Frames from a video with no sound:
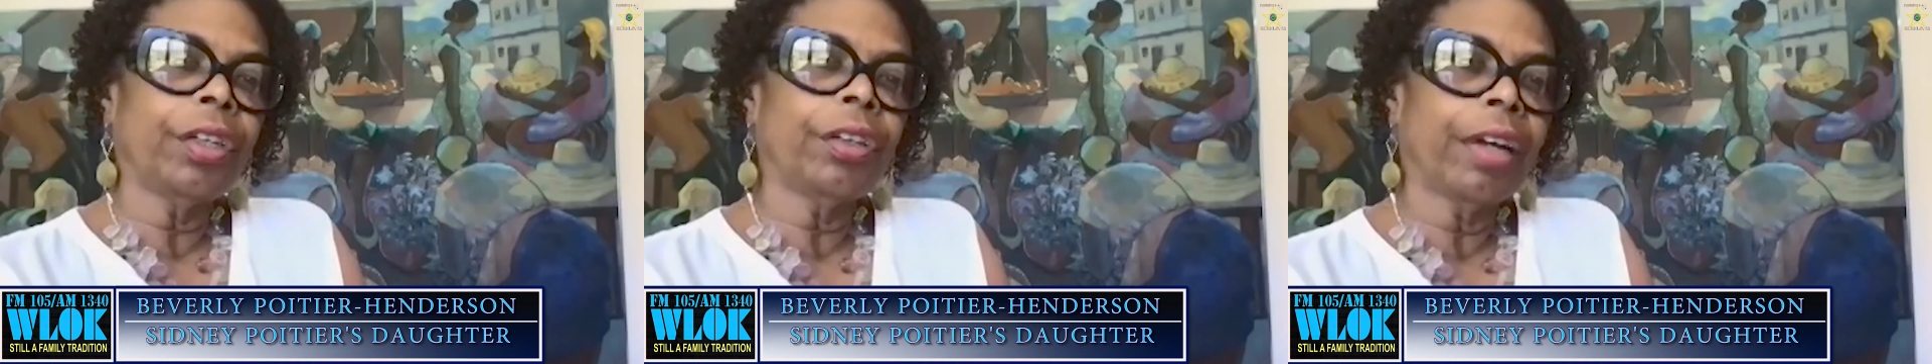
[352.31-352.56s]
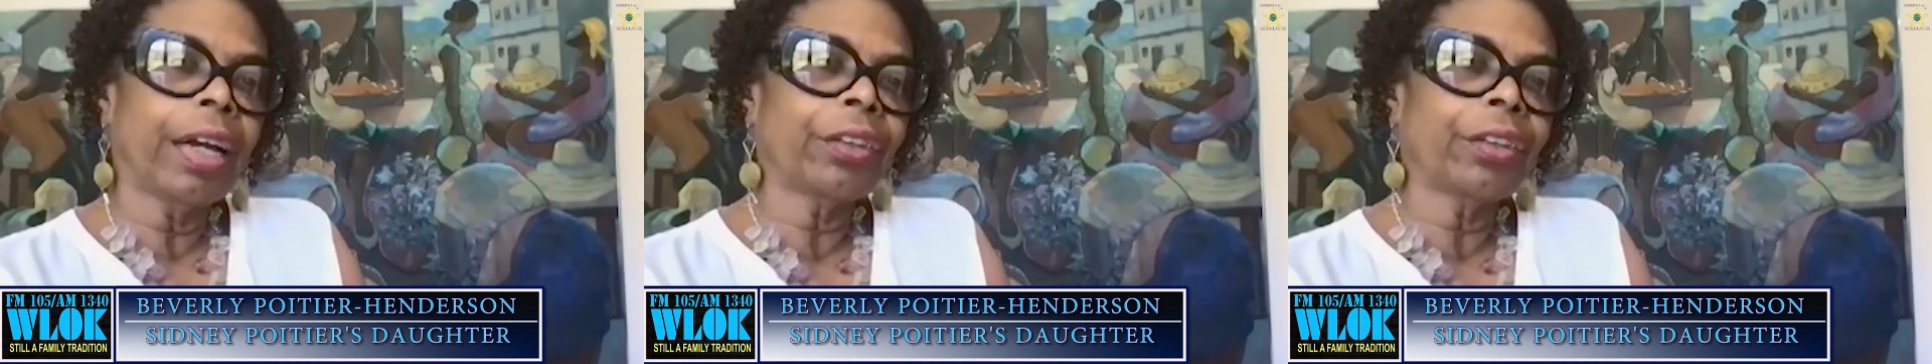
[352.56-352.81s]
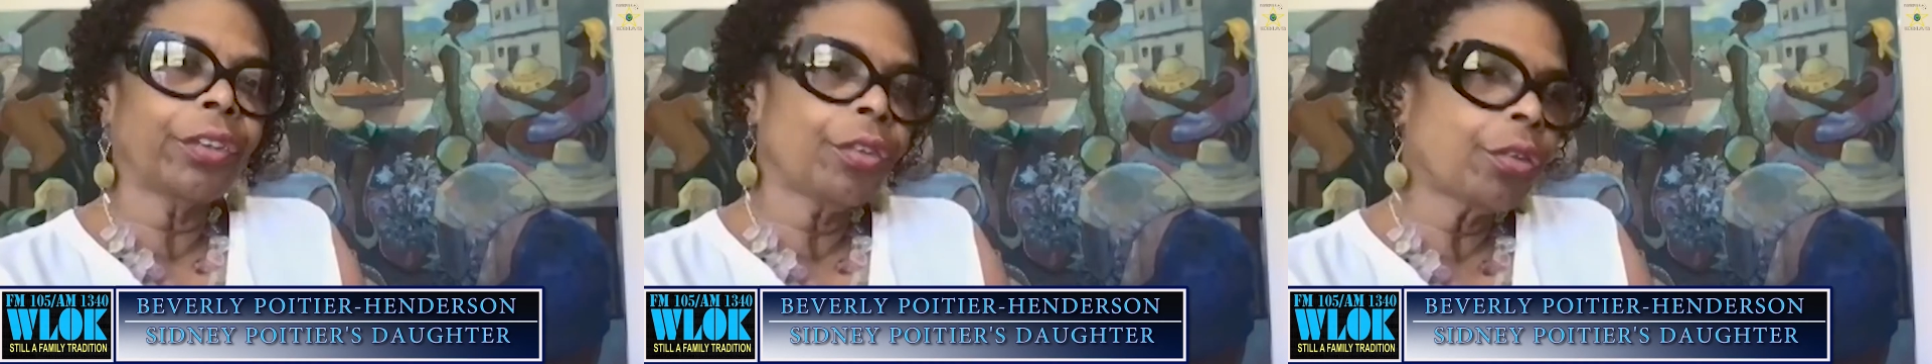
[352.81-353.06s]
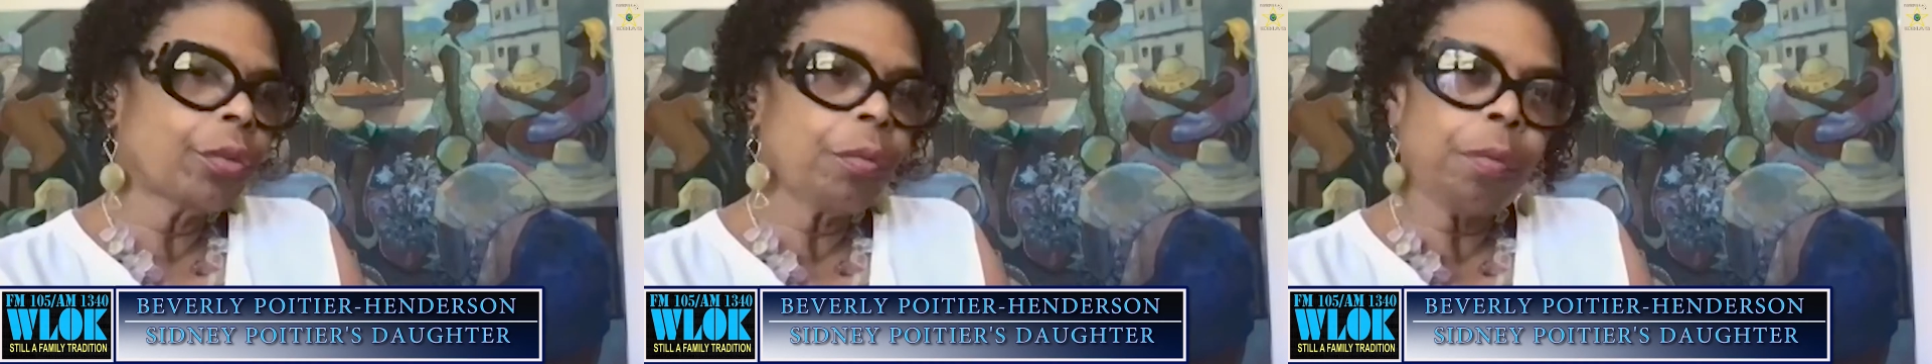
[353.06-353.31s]

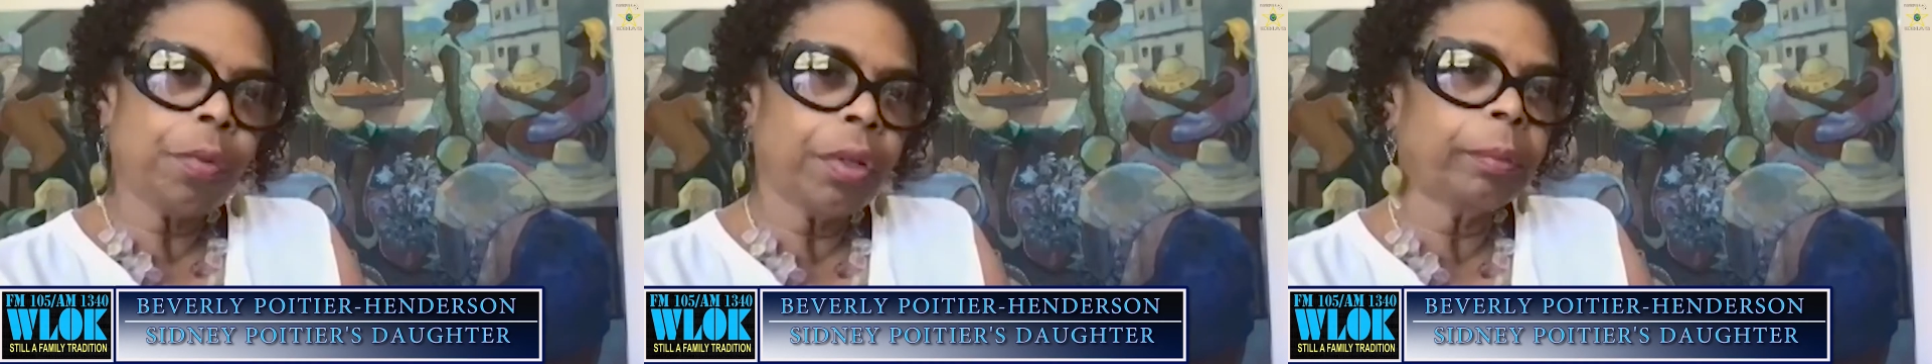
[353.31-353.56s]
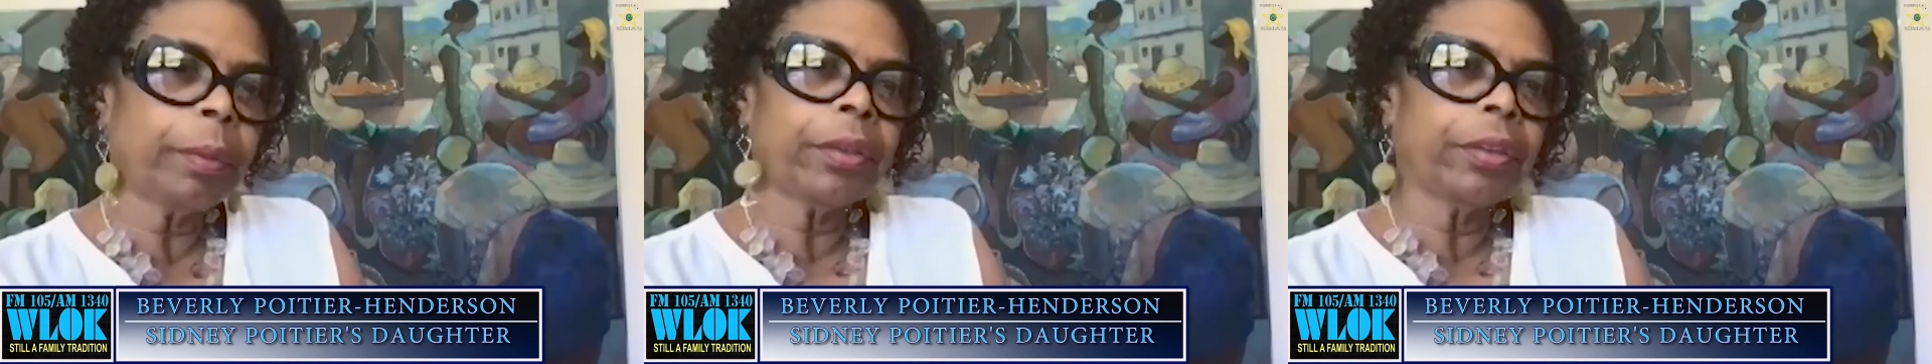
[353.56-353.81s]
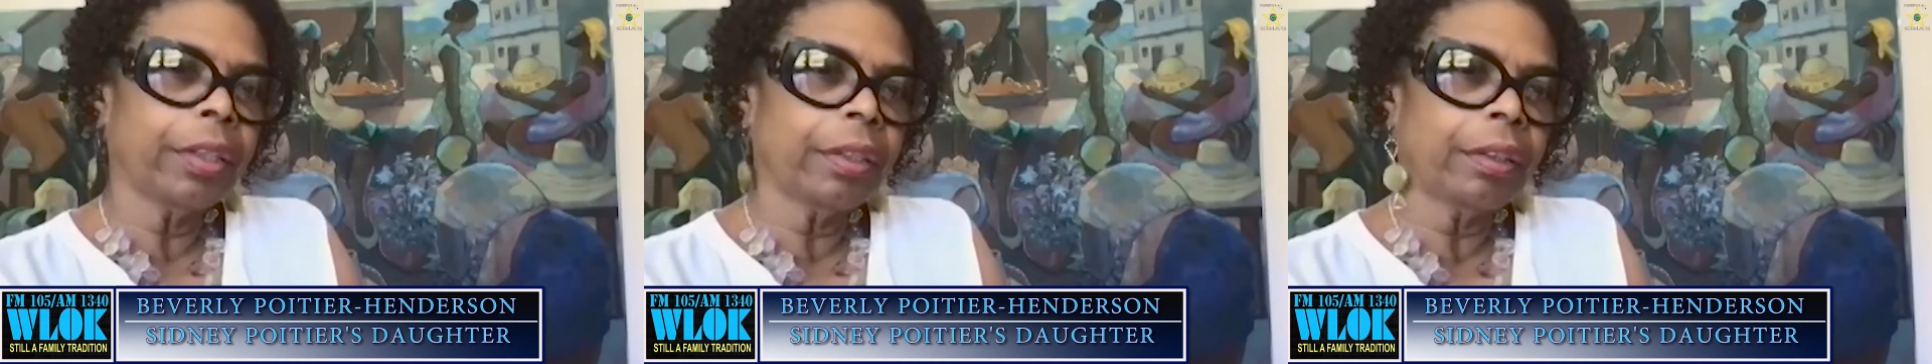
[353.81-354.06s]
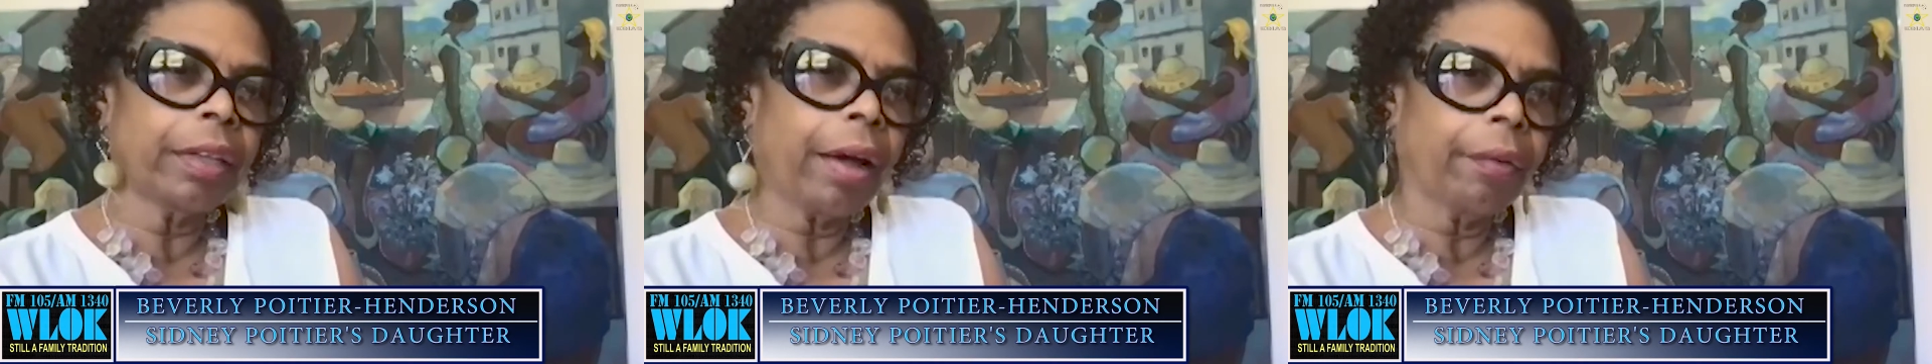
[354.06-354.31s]
interactions, especially in
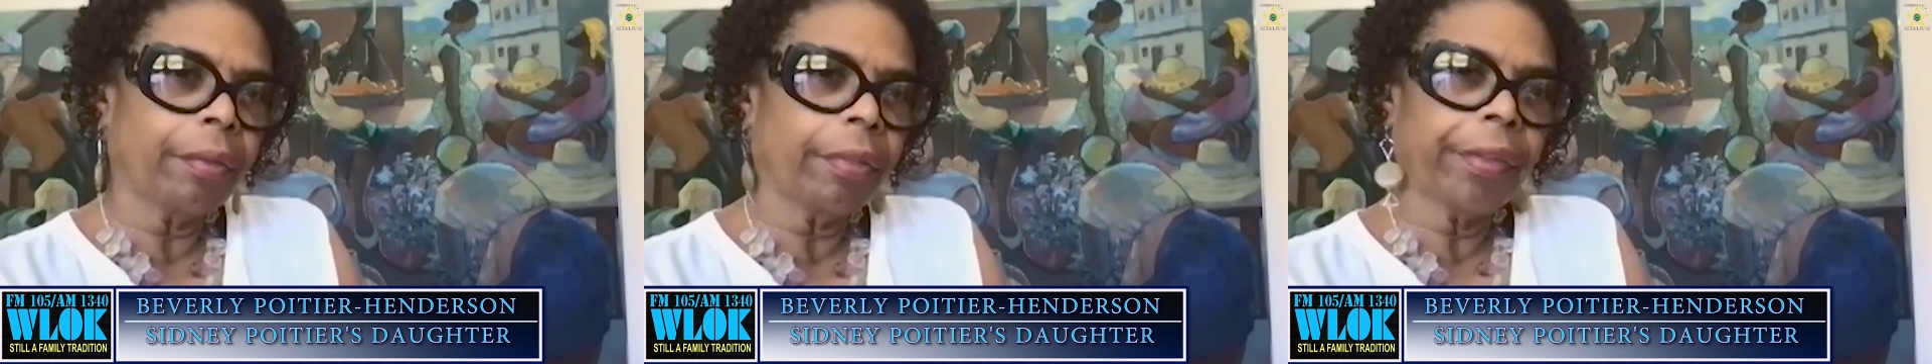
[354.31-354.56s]
the South.